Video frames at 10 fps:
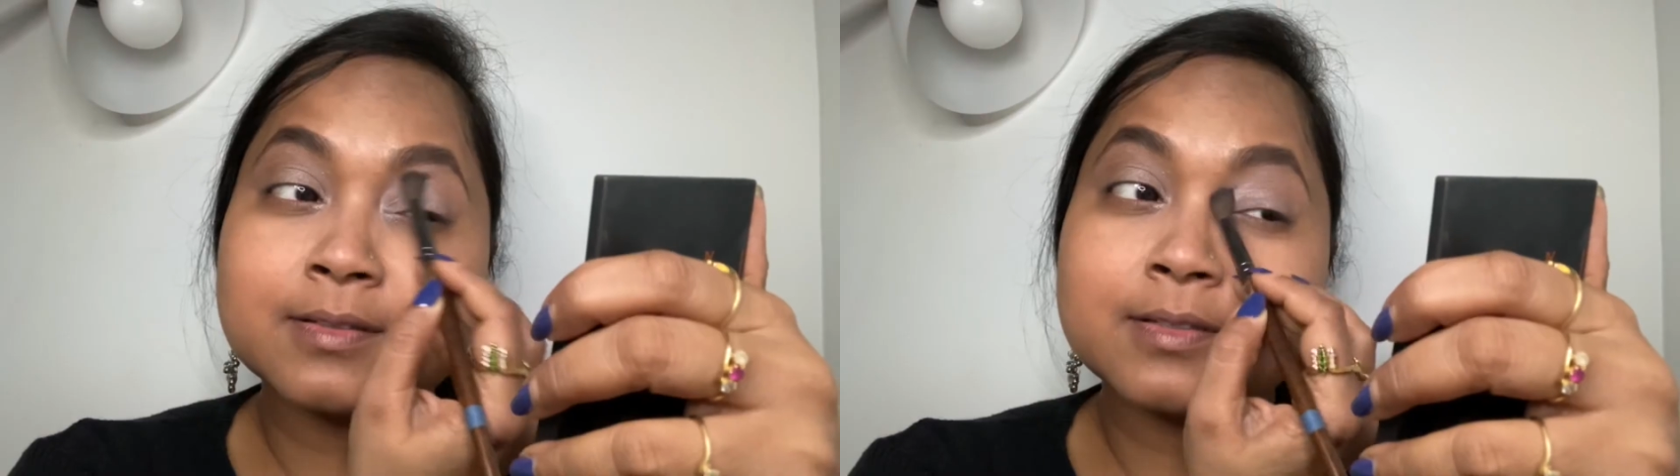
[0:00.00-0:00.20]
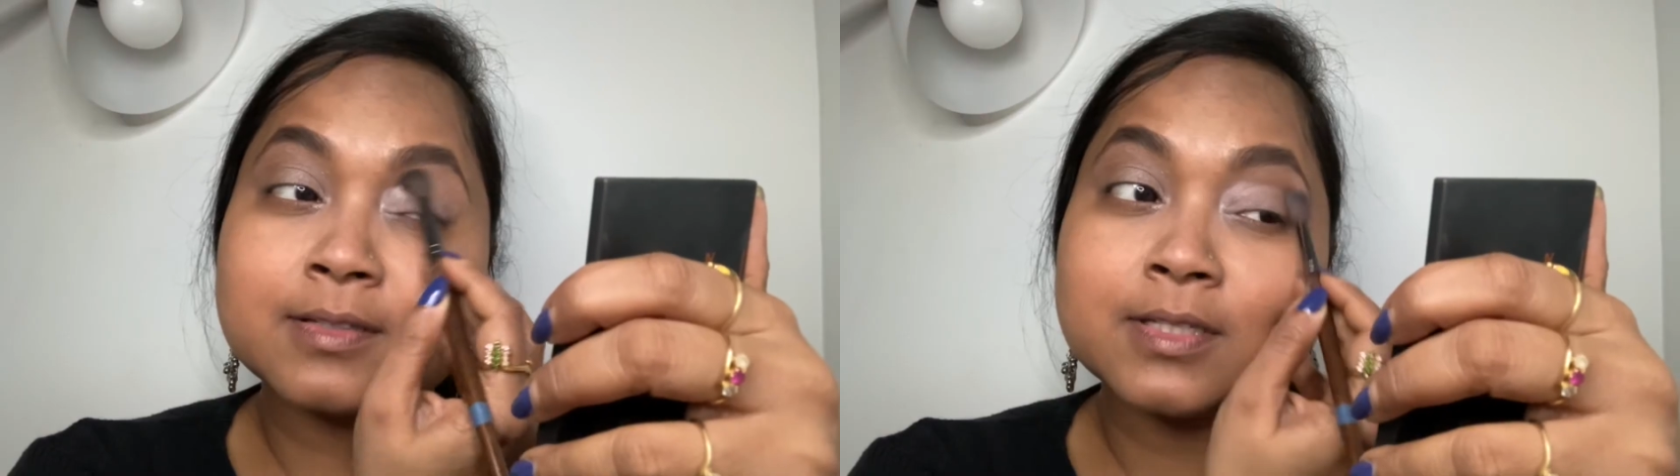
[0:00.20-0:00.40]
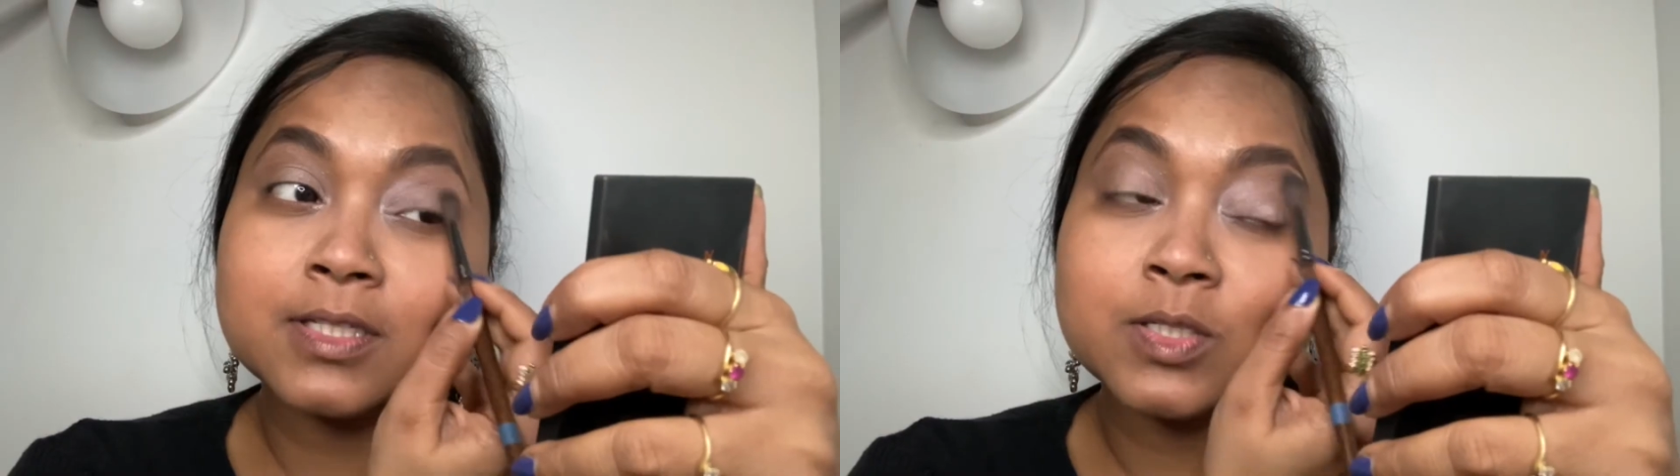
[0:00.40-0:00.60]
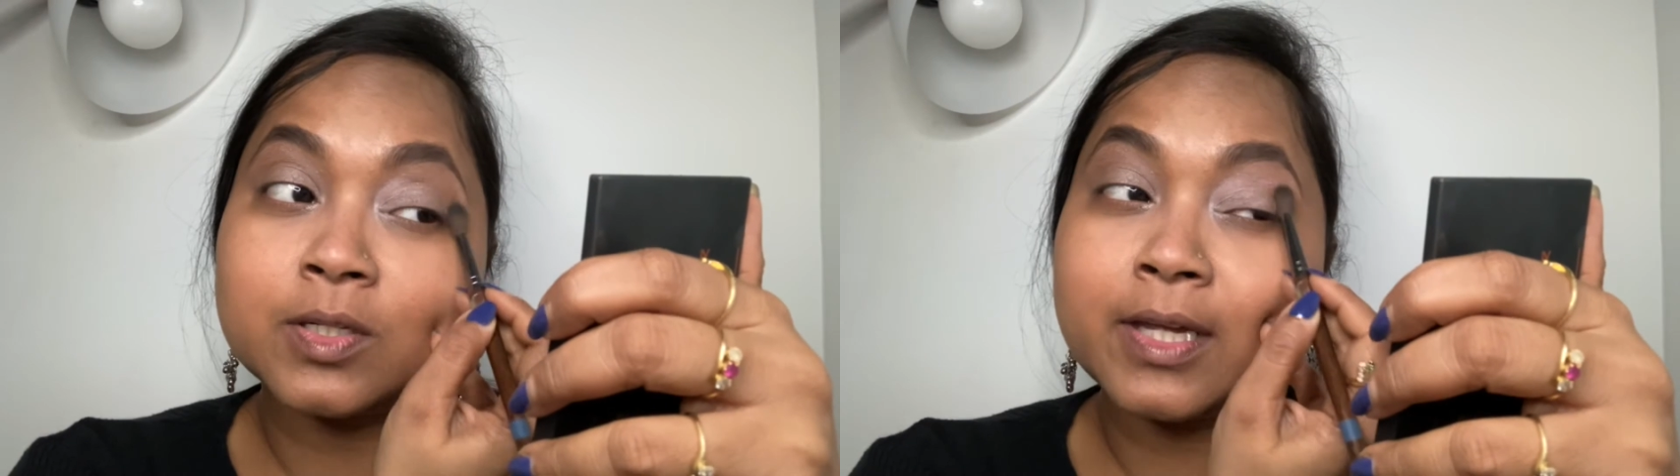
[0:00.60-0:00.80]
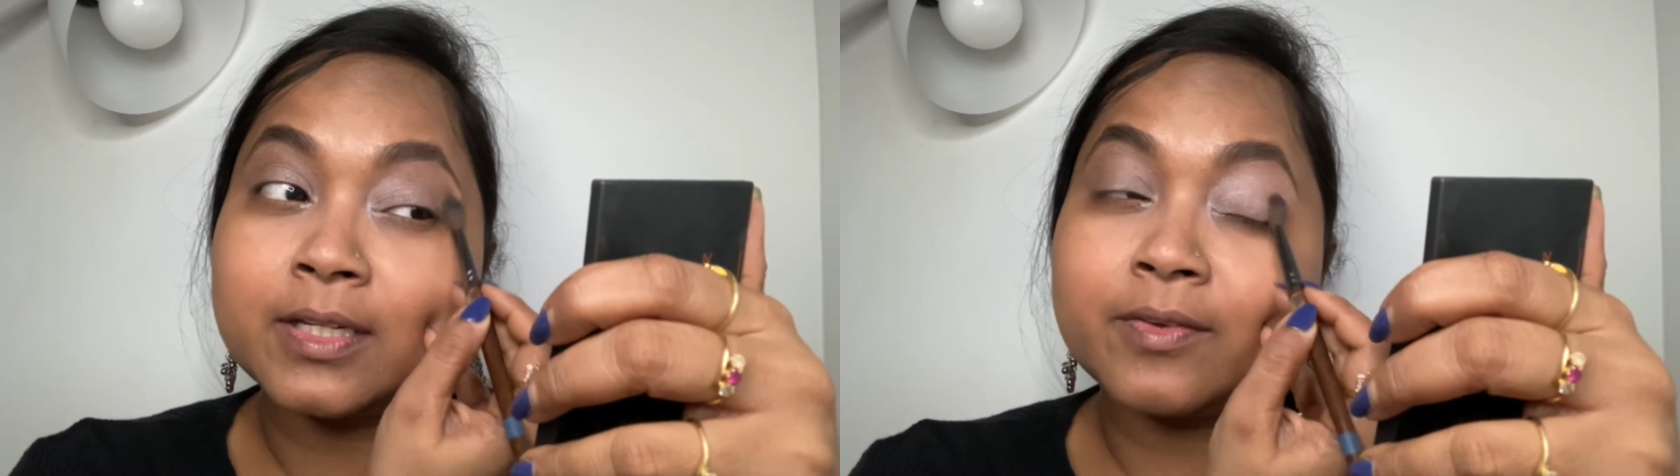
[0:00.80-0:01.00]
just to
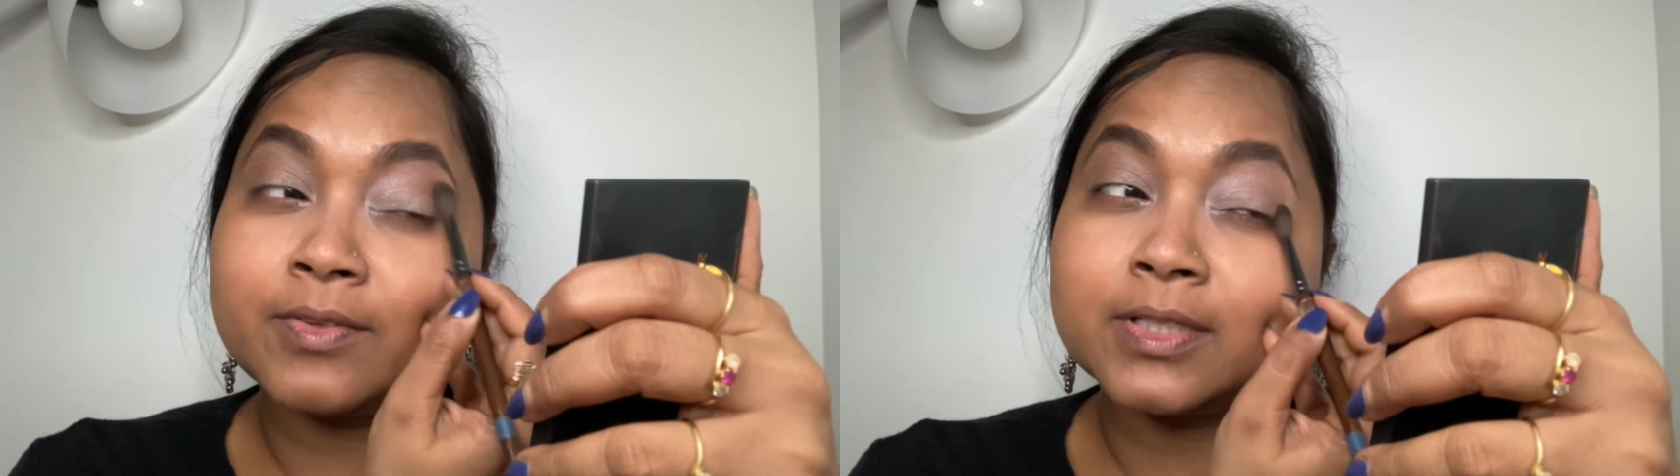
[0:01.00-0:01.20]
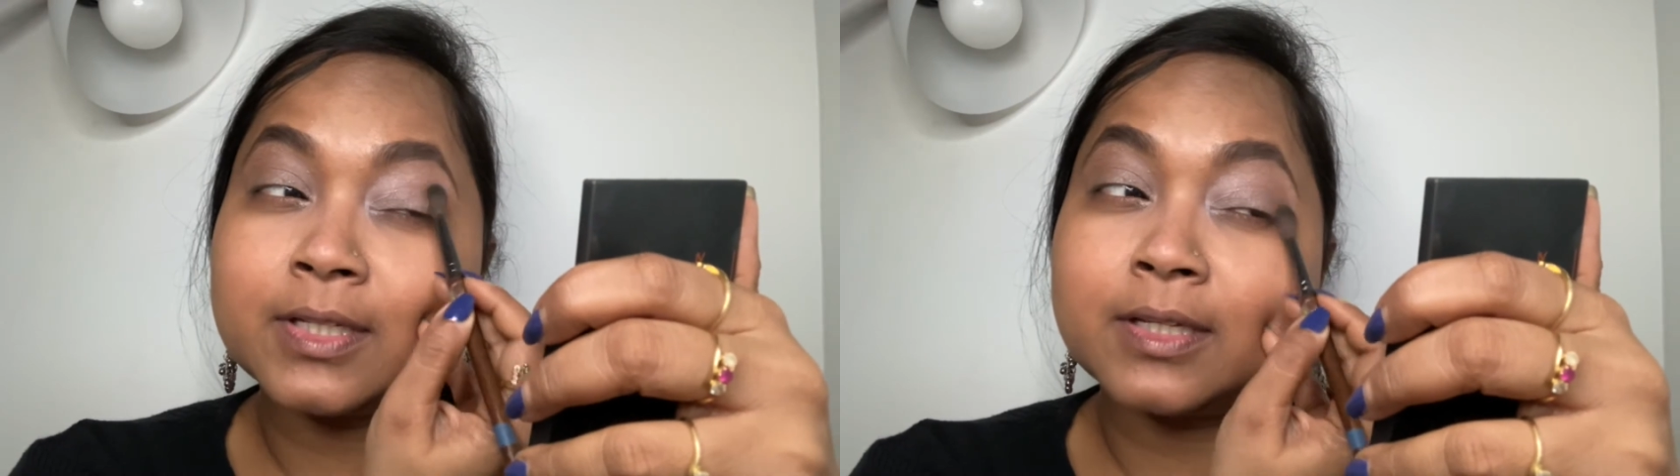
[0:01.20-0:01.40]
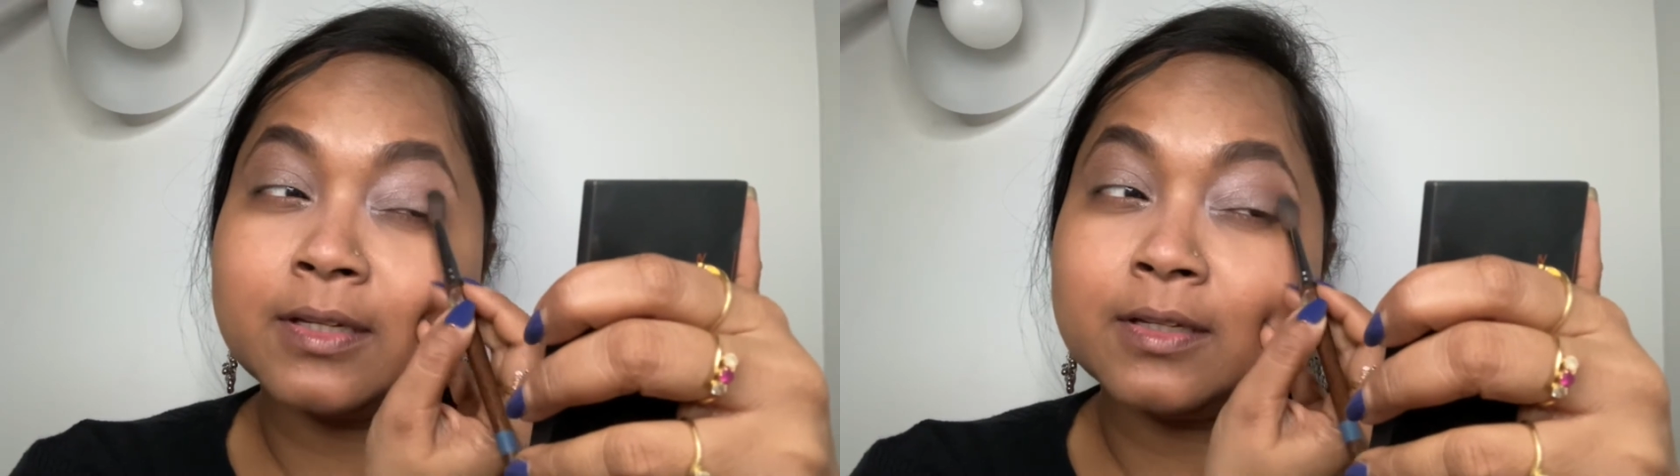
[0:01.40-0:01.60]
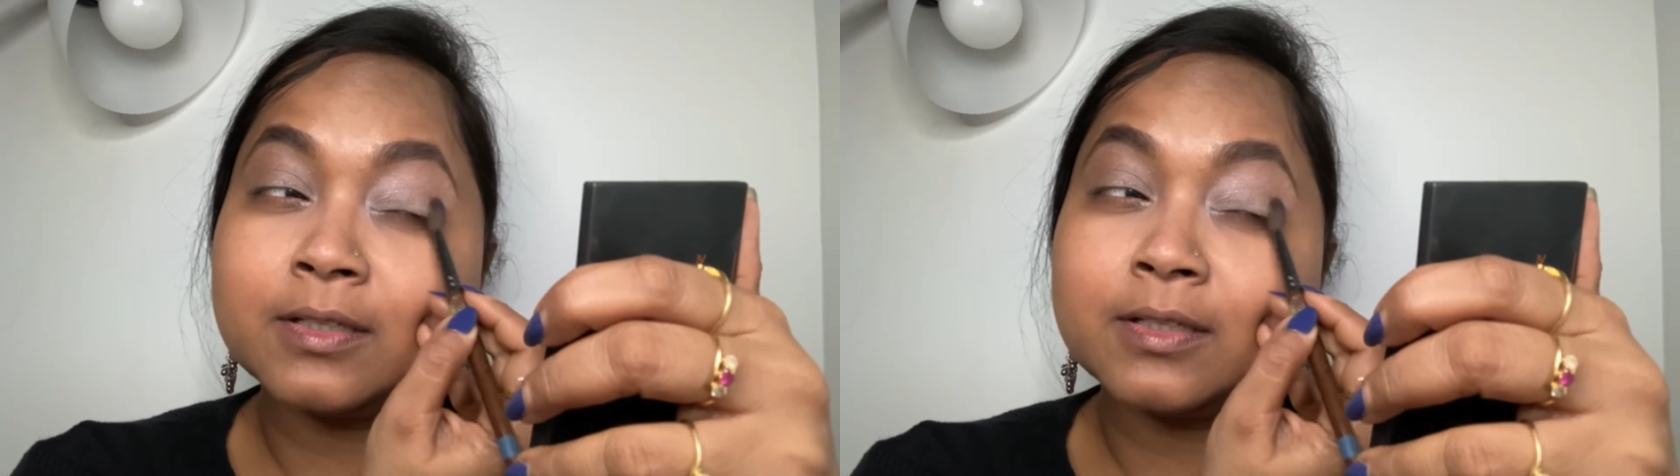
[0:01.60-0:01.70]
get everything